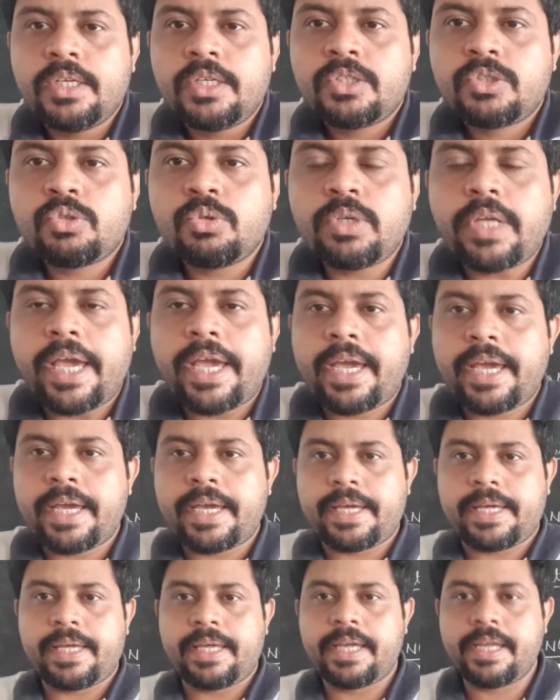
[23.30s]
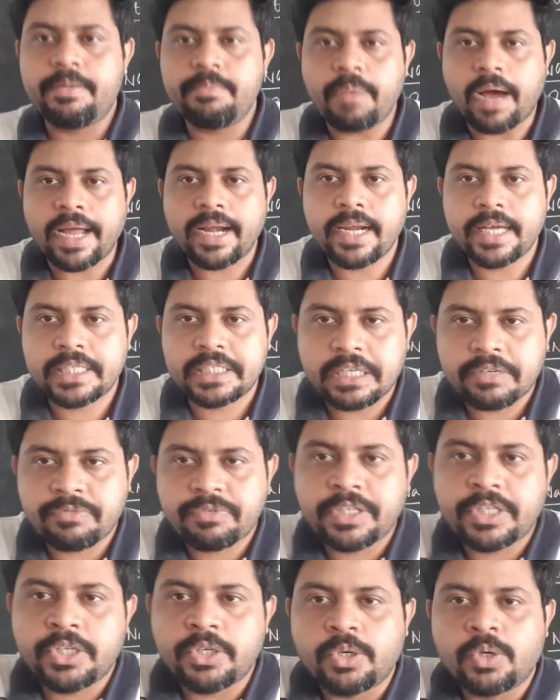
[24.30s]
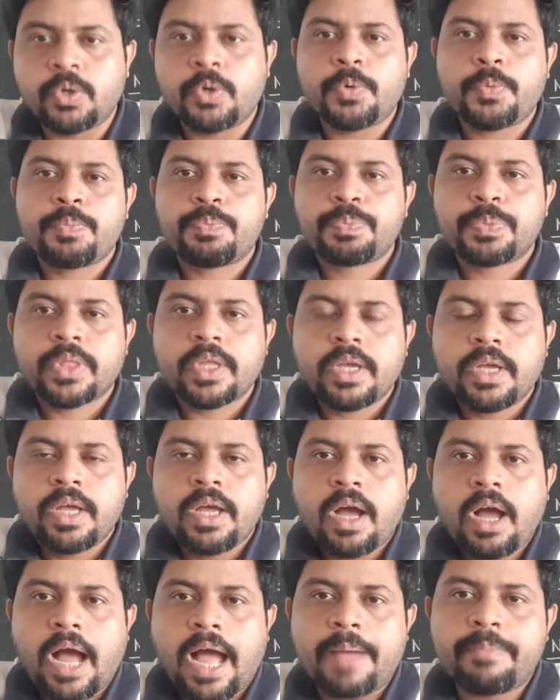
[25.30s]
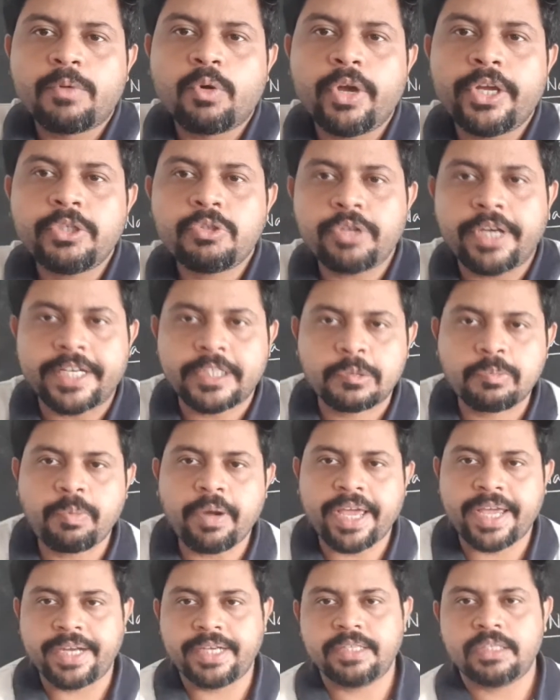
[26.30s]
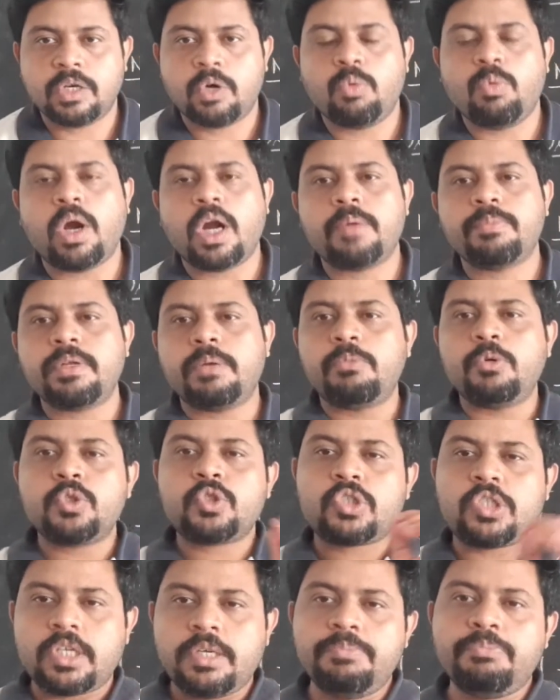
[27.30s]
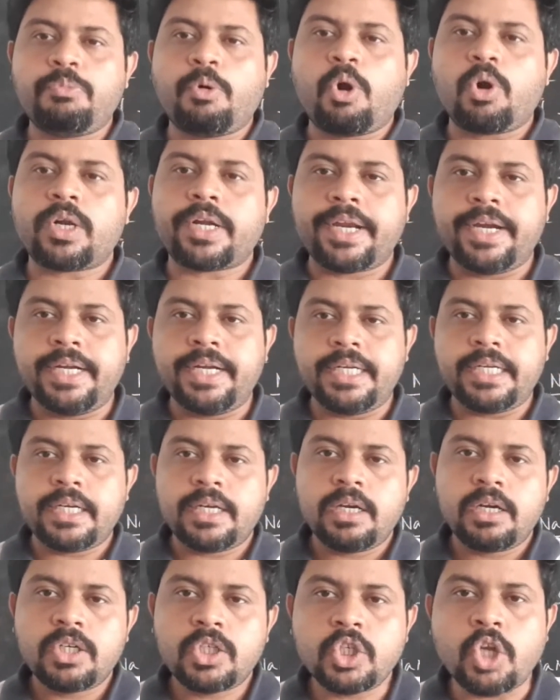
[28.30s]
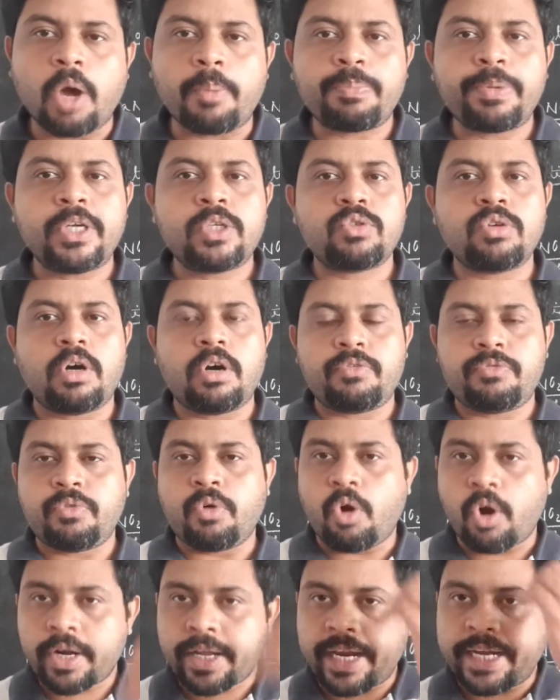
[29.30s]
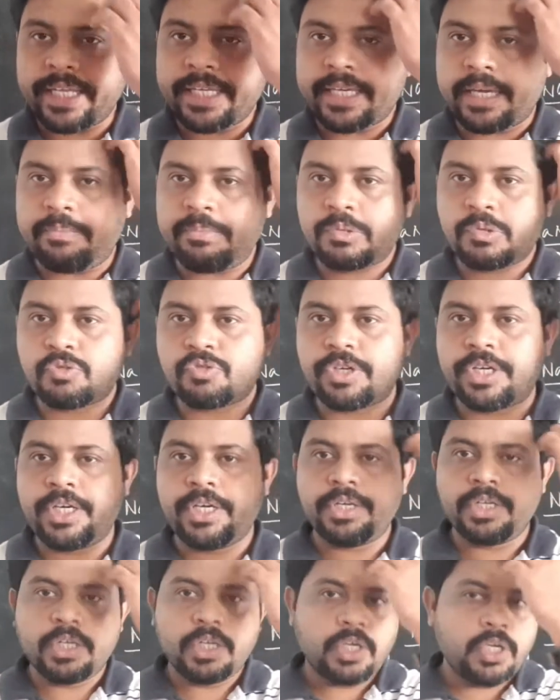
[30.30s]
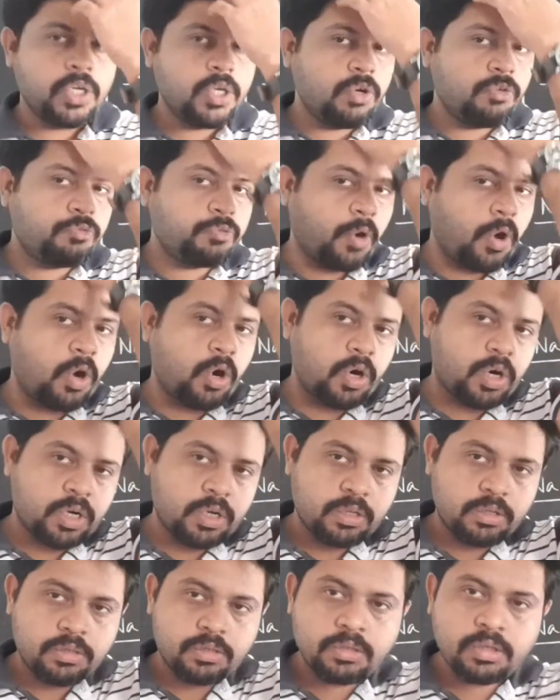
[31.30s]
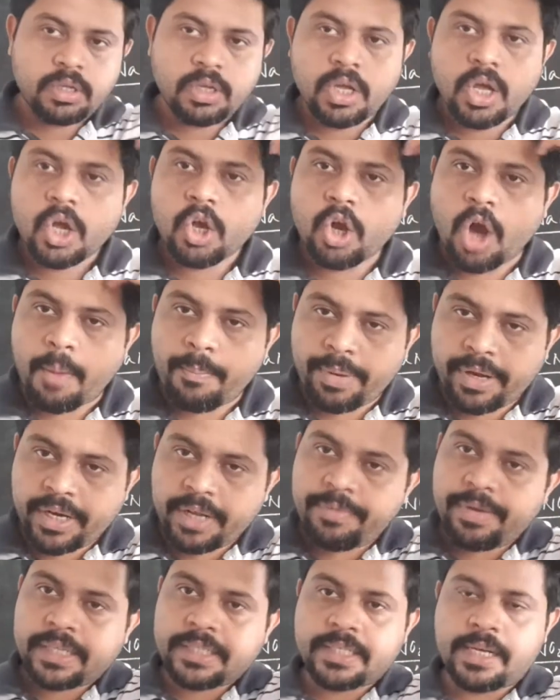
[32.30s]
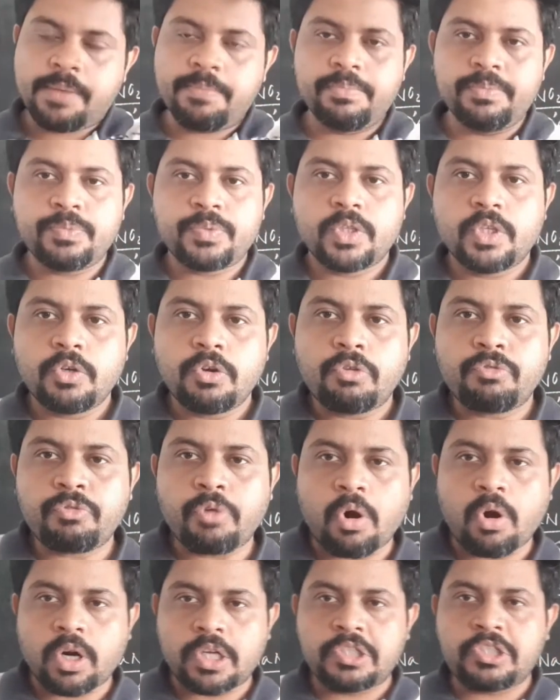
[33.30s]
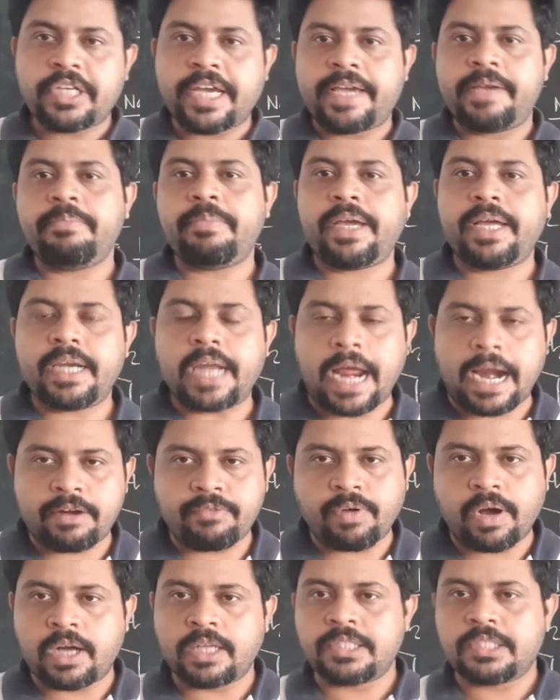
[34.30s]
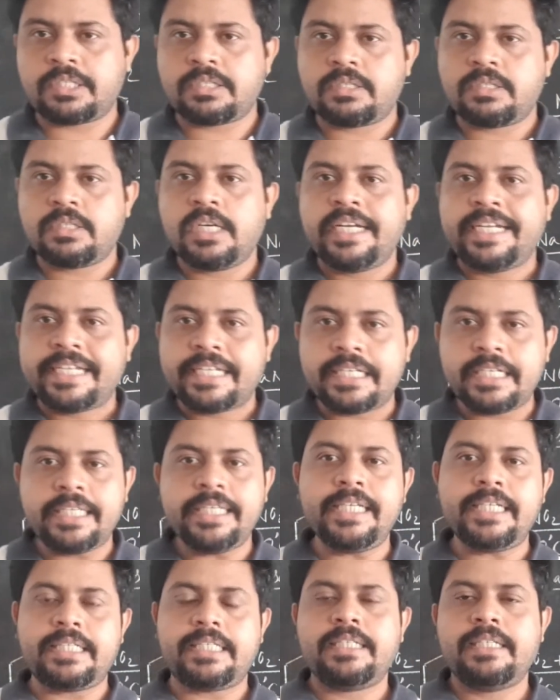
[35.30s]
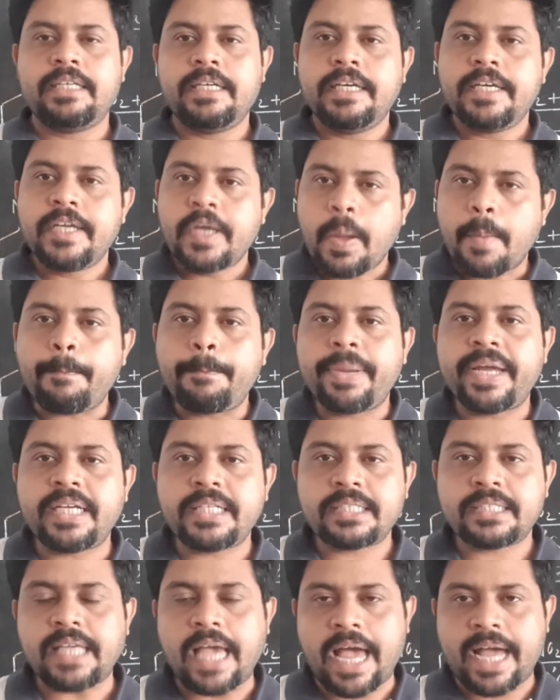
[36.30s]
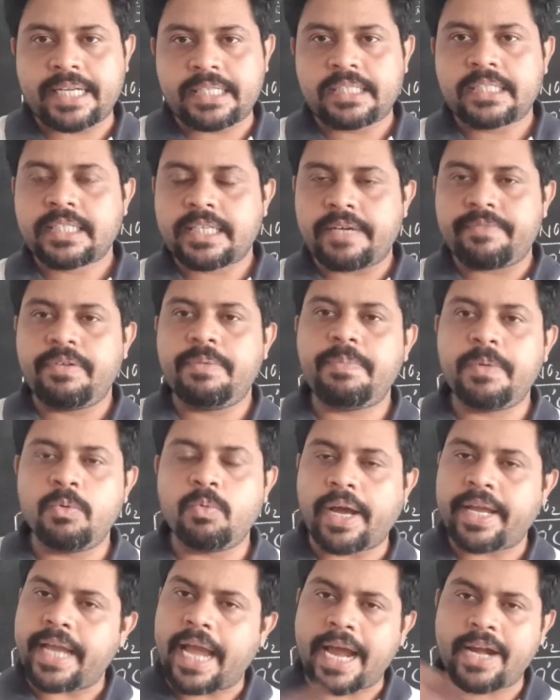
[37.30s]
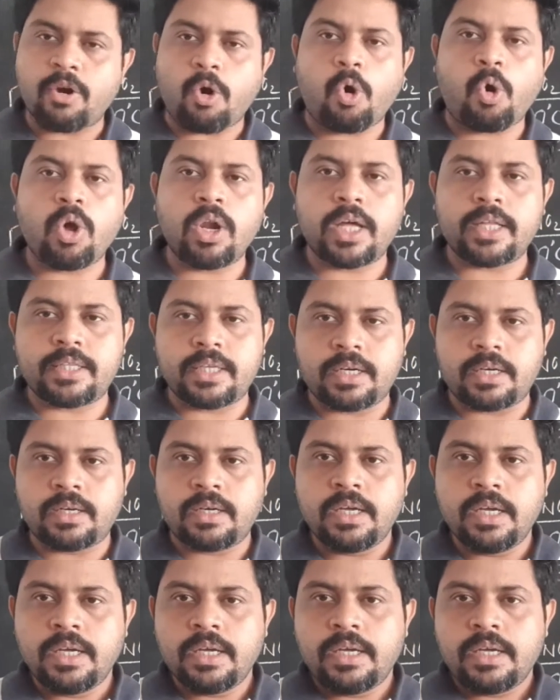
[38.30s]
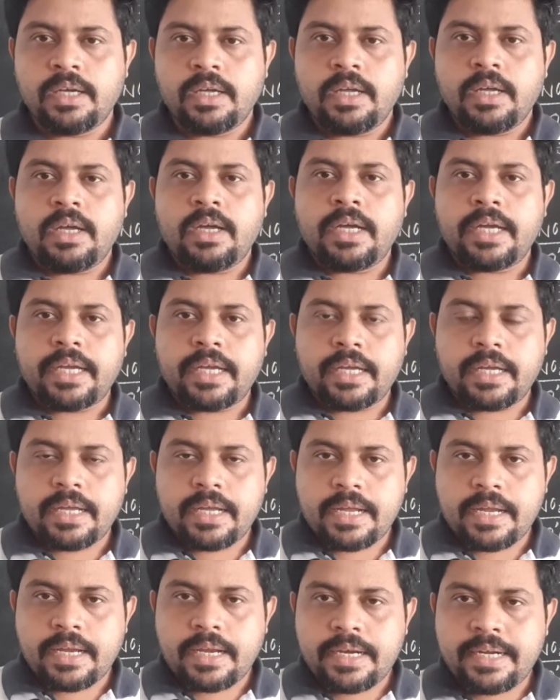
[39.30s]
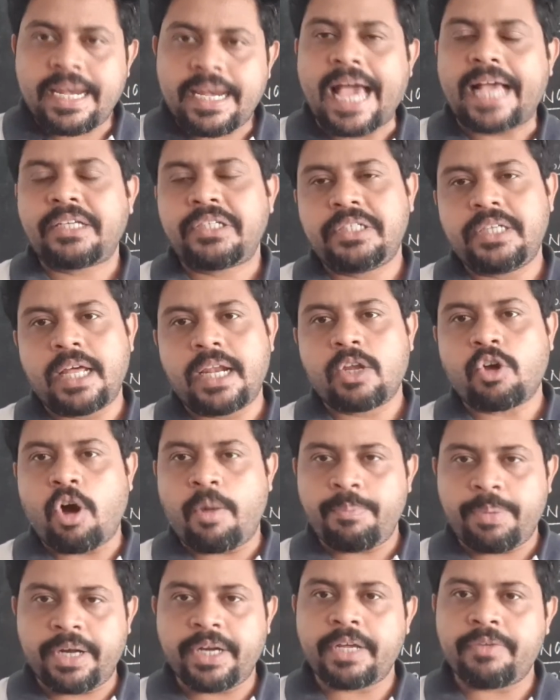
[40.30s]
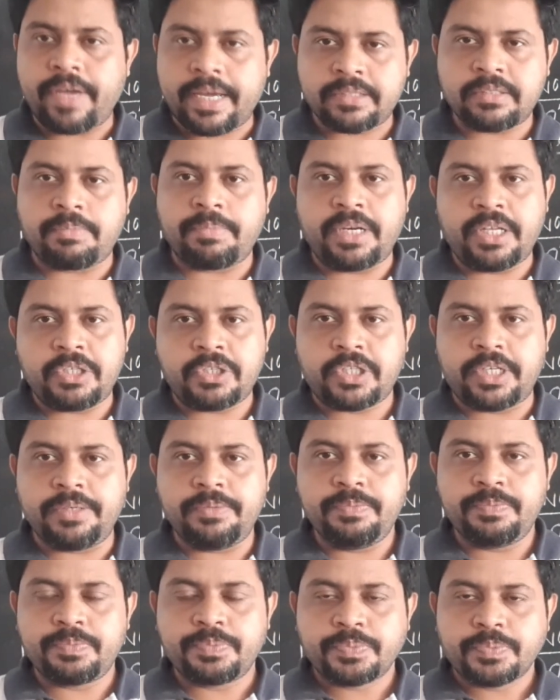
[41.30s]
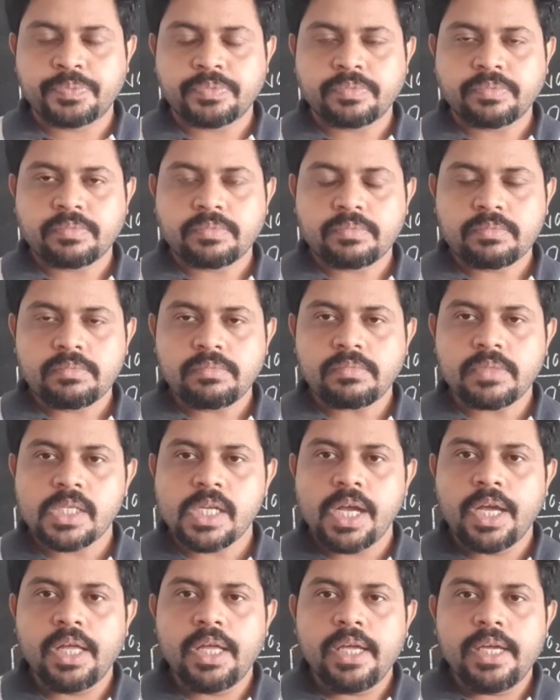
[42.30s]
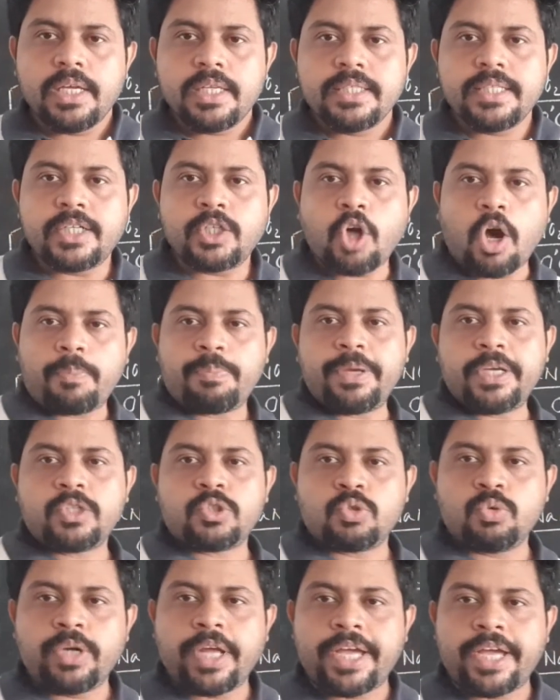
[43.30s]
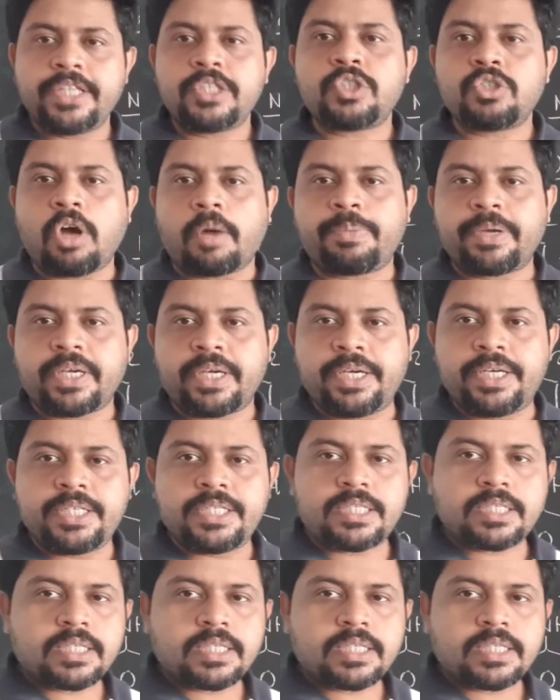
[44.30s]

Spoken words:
Today in my lecture video, I am going to explain one of the most important topics of organic chemistry for competitive exam for JEE Main Advanced, NEET, BEAT SAT, KVPY and all other national competitive examination. Today's topic is